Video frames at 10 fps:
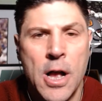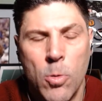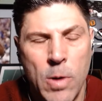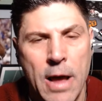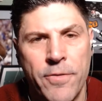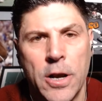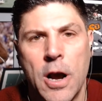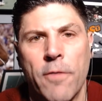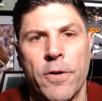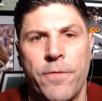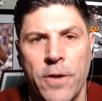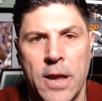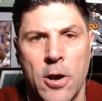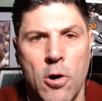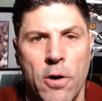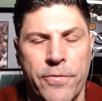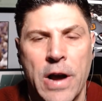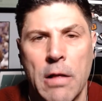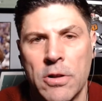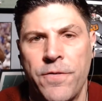We have you covered for kickoff,
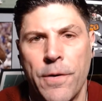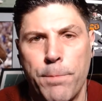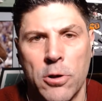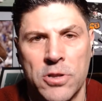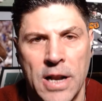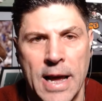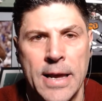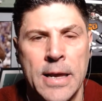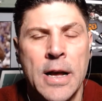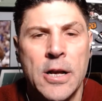College Football Today,